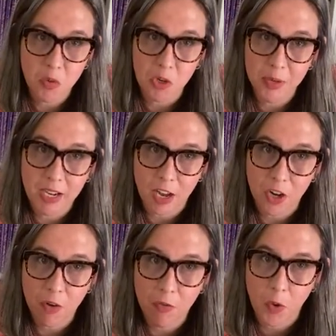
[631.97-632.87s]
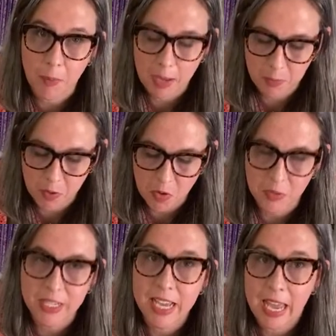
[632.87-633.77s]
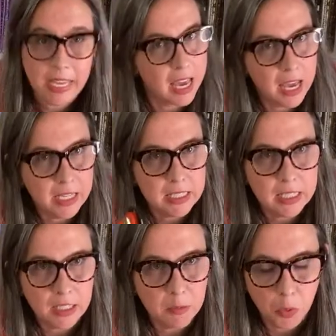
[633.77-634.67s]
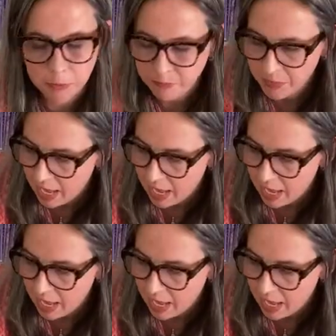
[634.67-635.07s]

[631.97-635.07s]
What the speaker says: rotary cutter for paper only, AKA sticky board.